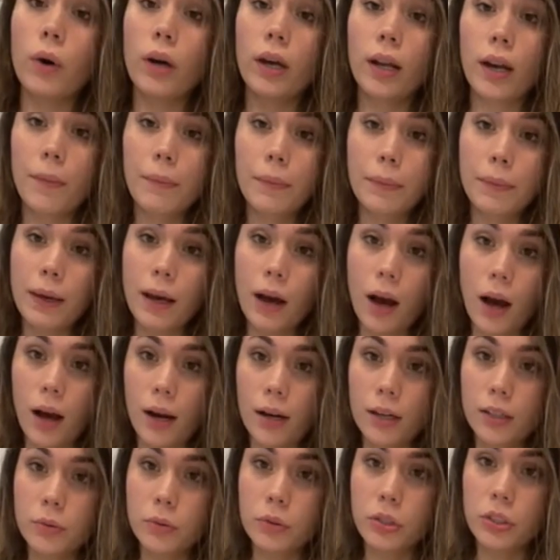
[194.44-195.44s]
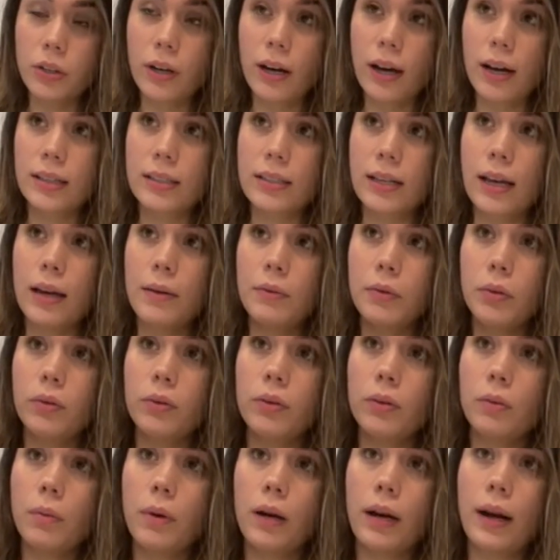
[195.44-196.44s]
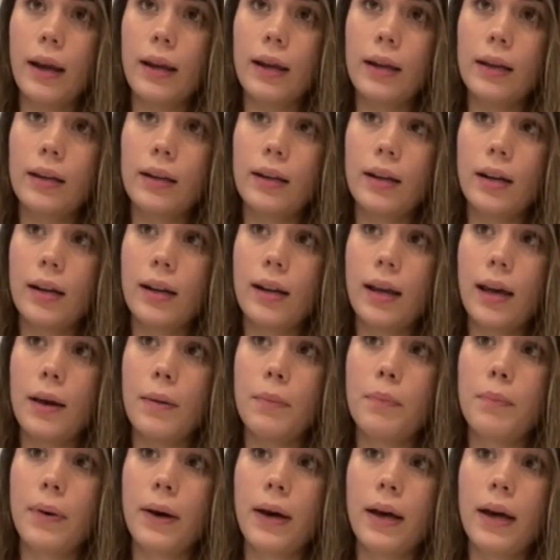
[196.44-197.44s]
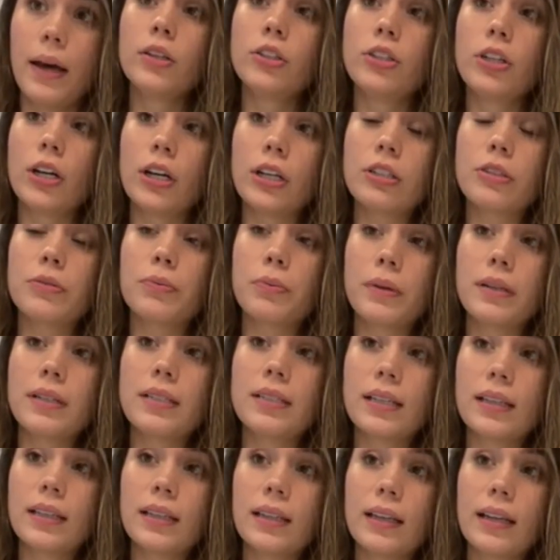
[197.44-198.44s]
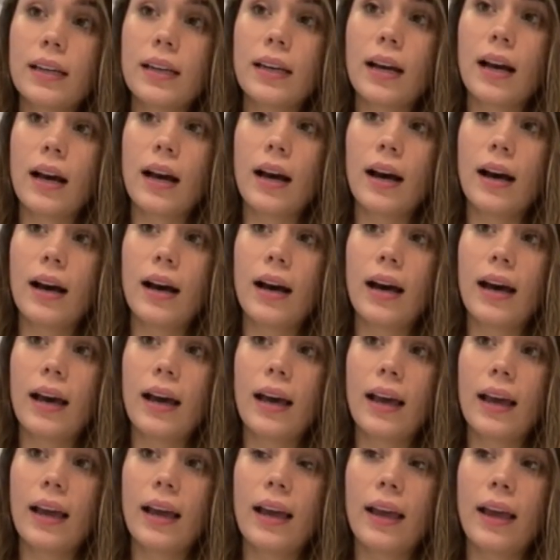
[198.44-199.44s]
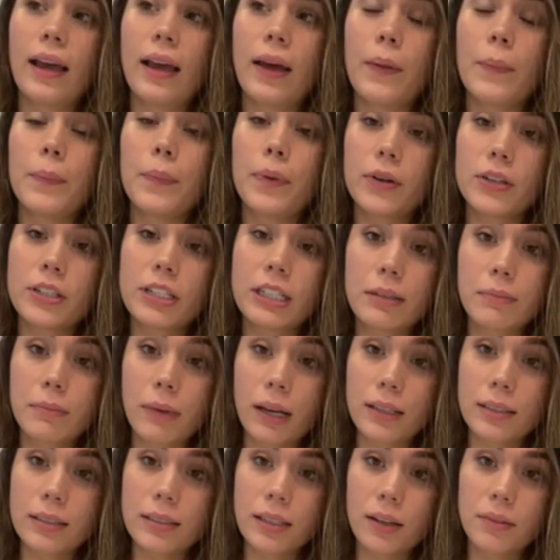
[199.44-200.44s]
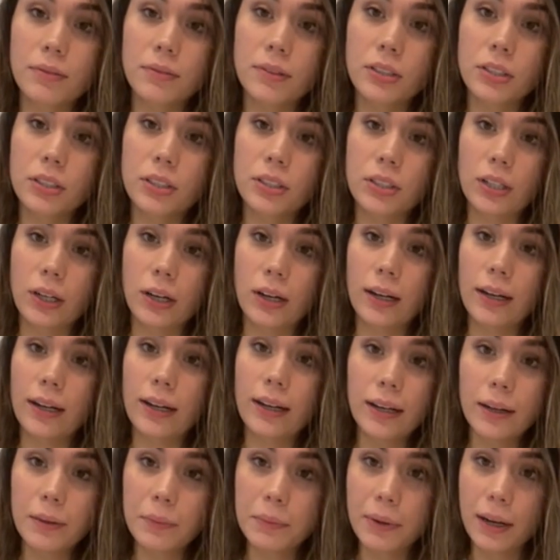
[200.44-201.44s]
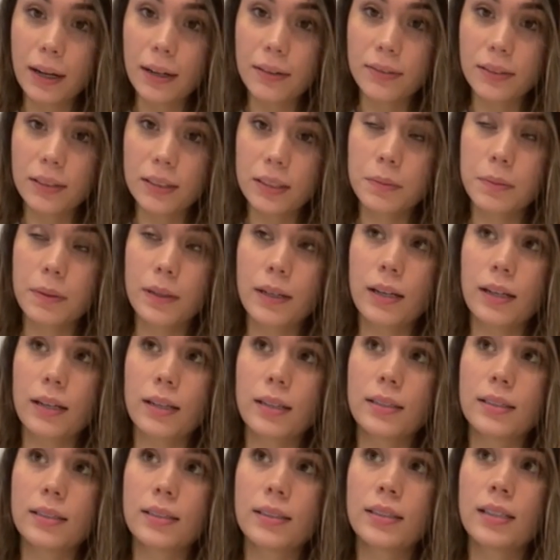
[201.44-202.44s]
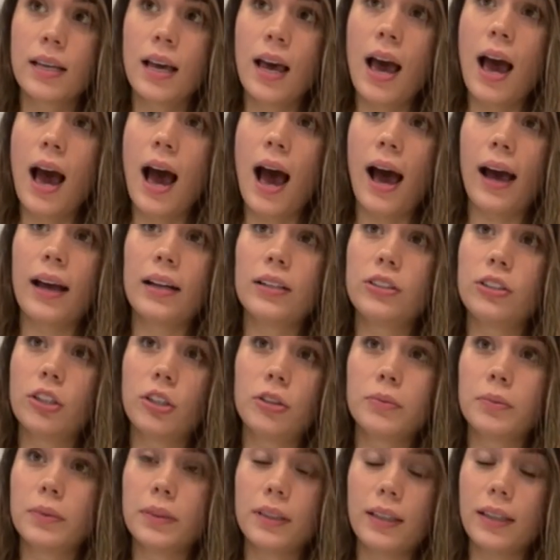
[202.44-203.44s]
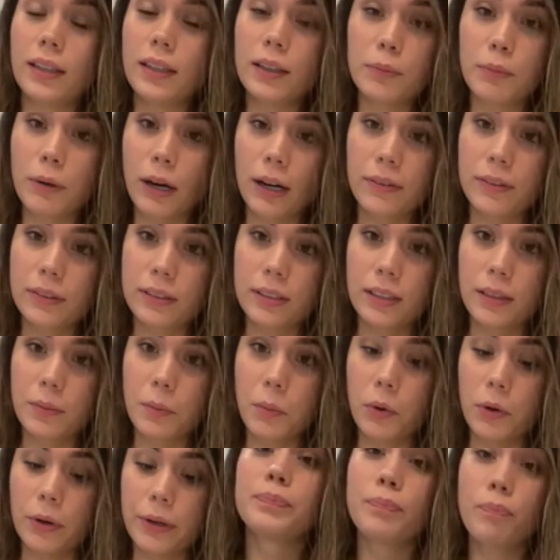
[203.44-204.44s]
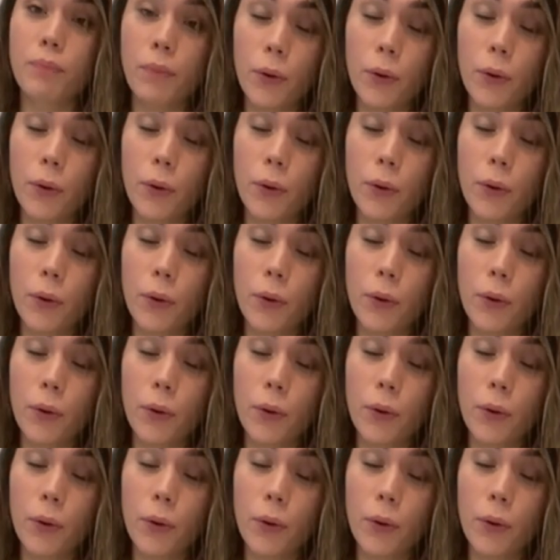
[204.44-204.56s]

And I'm gonna be honest with you guys, I am doing what I eat in a day, but just recently I am pushing myself to start eating breakfast because I don't really eat breakfast in the morning.